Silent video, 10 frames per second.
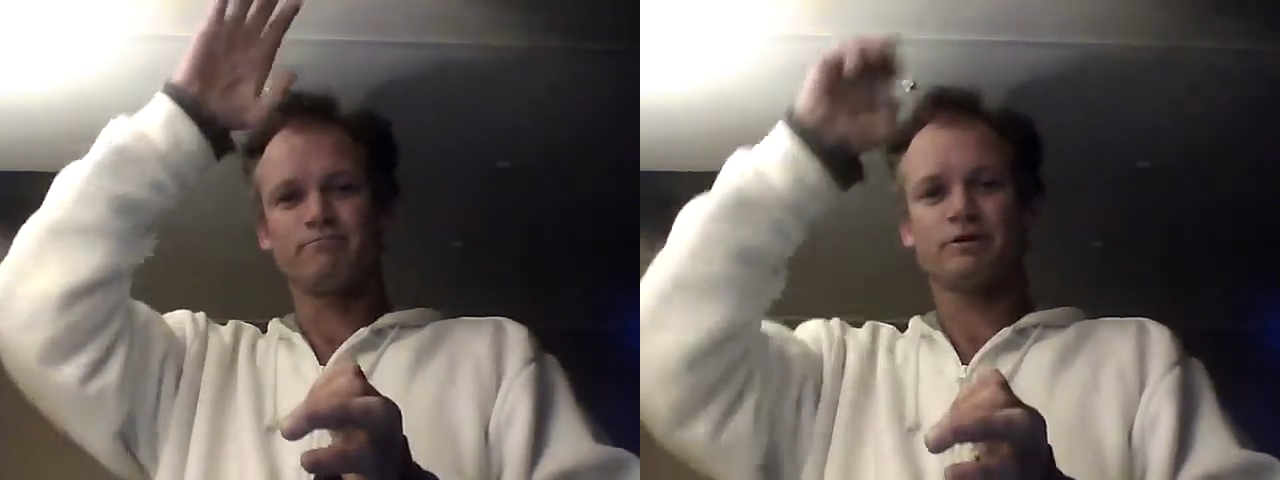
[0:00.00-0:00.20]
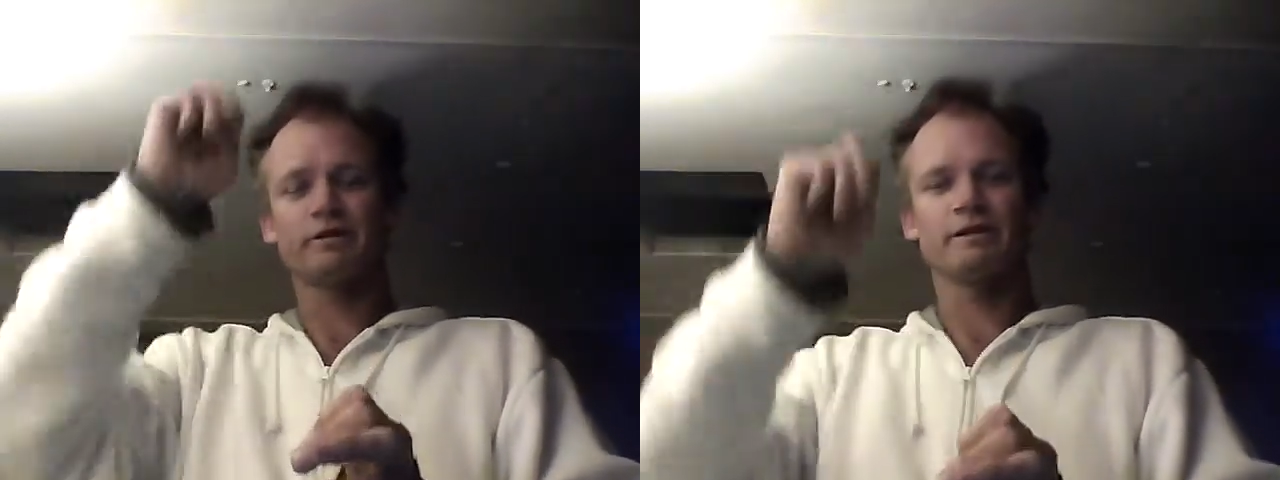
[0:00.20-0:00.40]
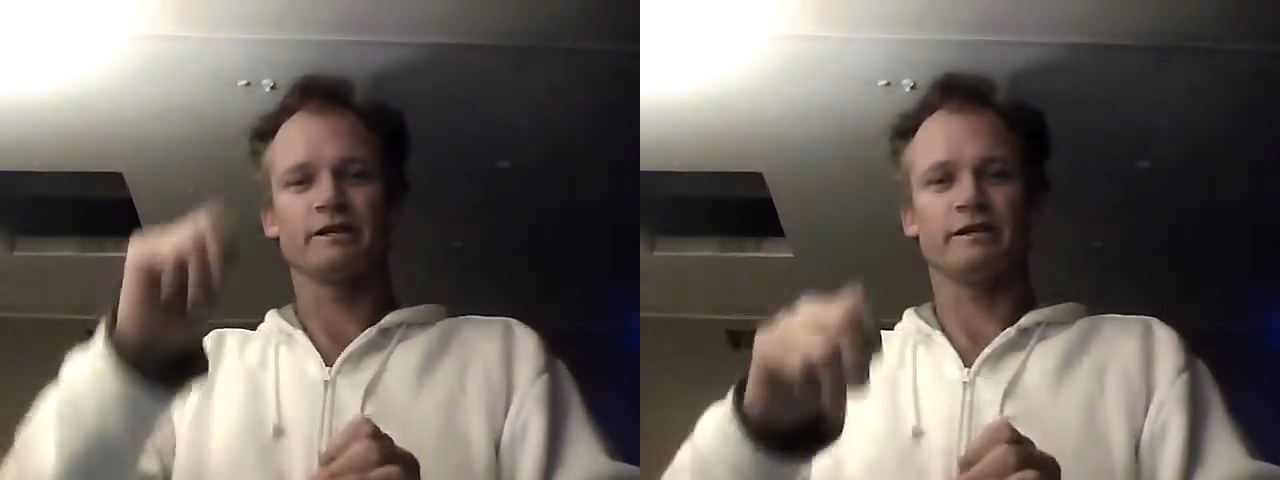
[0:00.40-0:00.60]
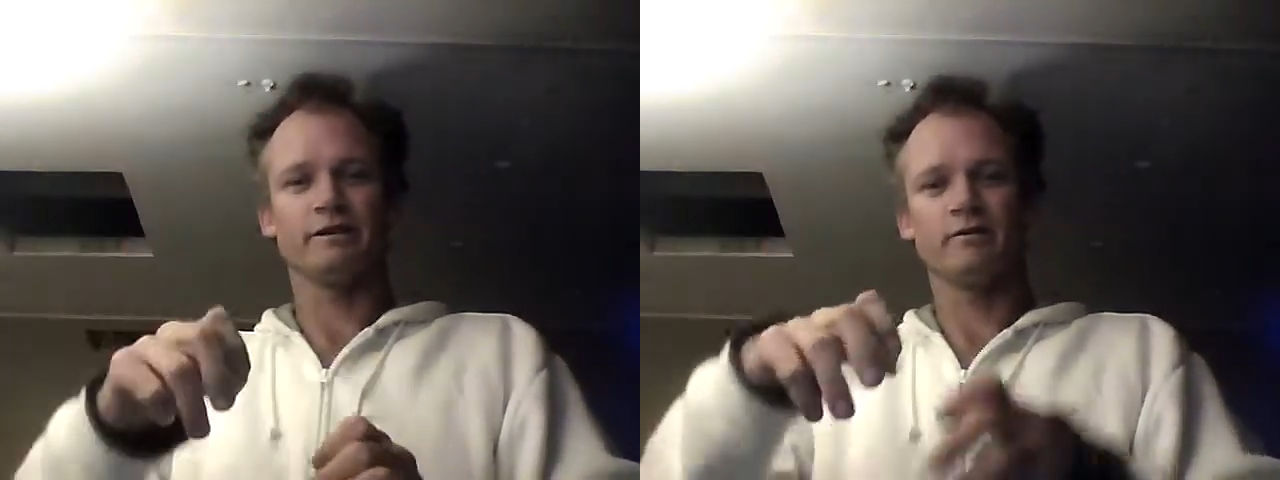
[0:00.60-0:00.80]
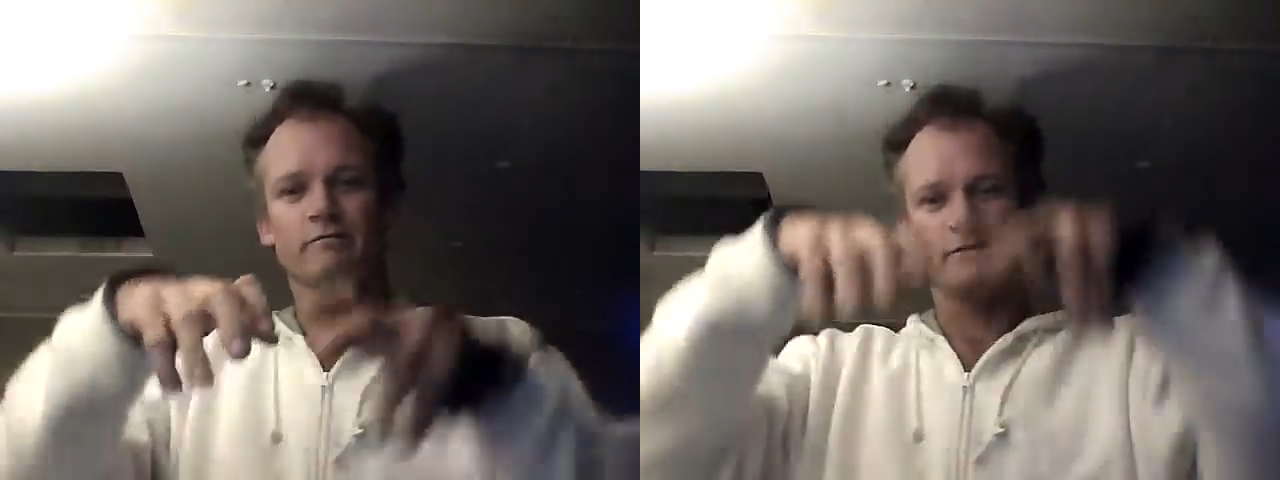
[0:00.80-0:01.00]

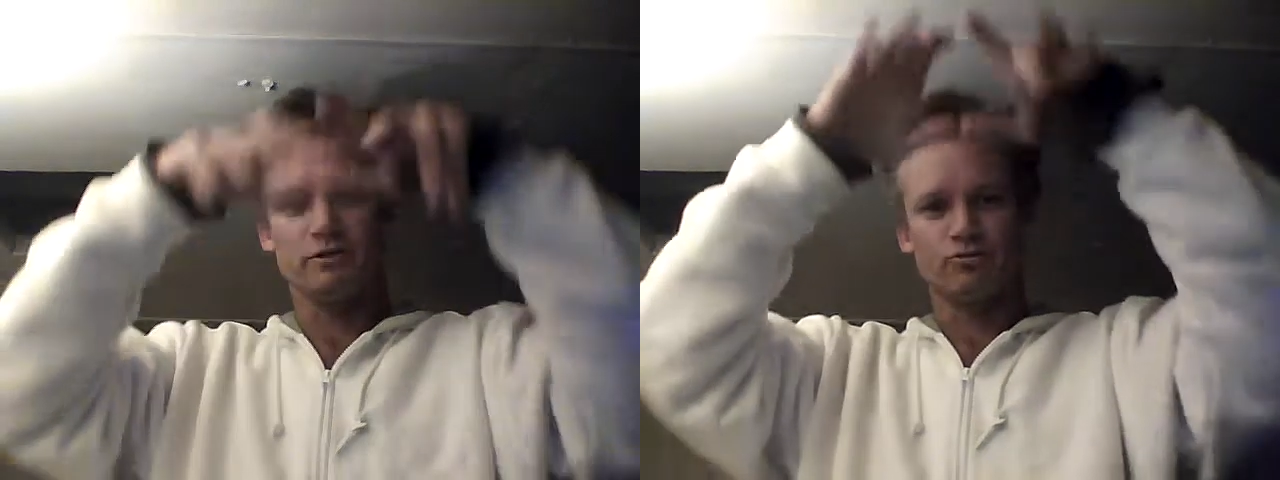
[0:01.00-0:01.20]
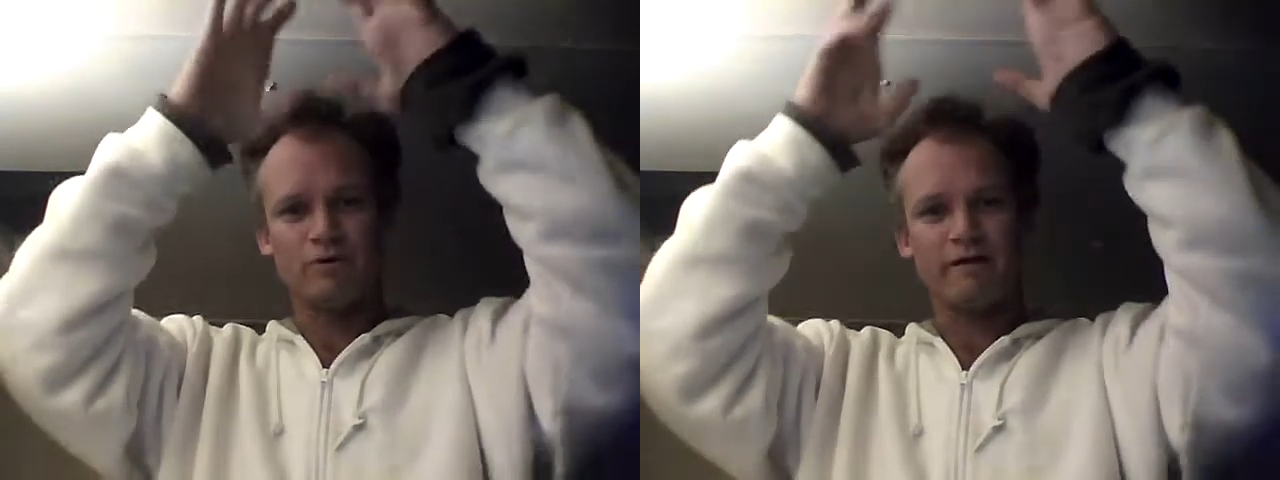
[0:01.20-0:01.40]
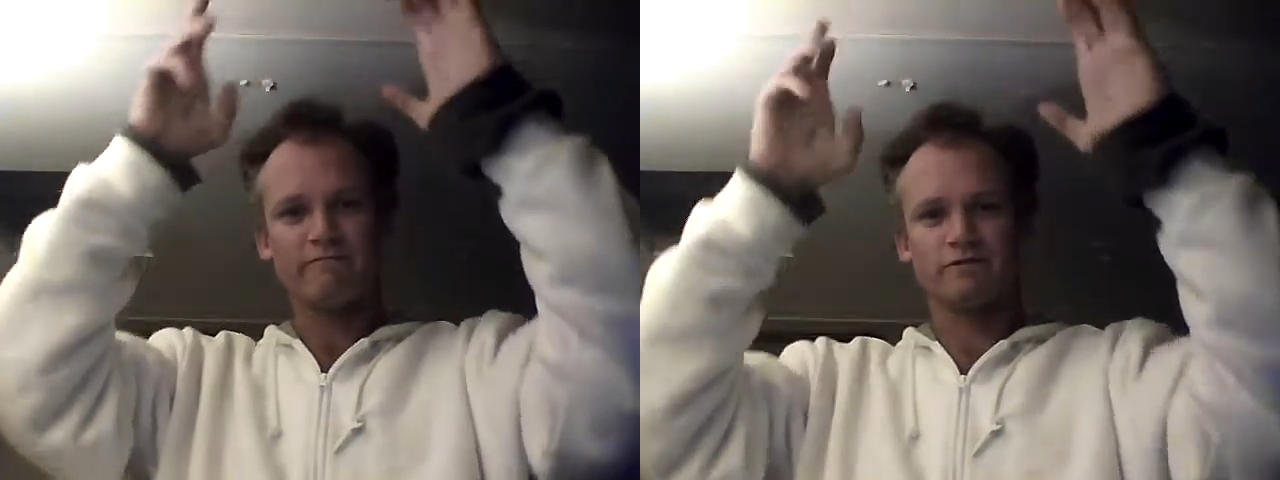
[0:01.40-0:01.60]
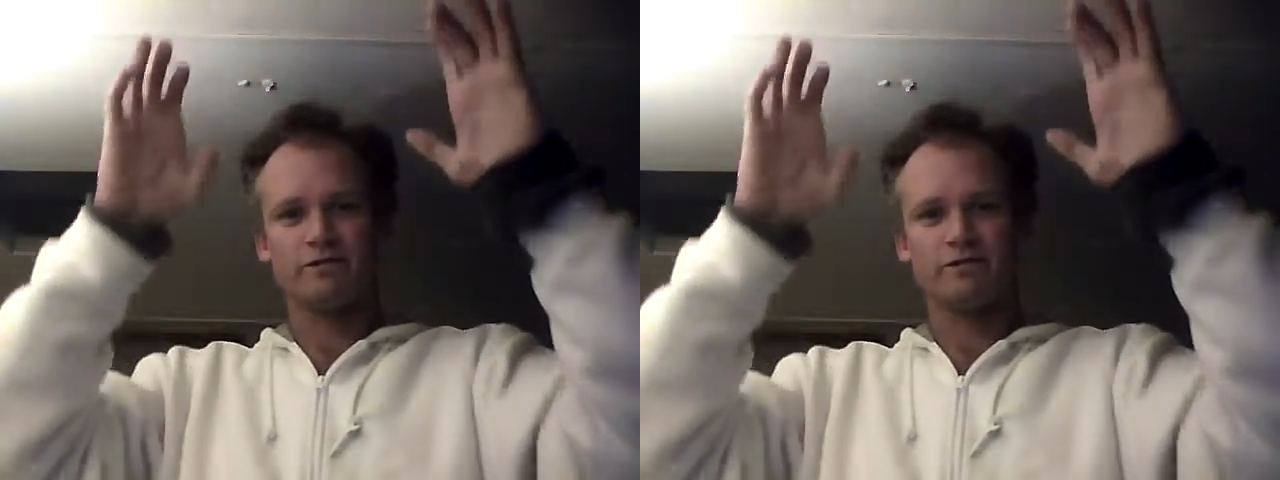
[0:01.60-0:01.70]
percolating over the traffic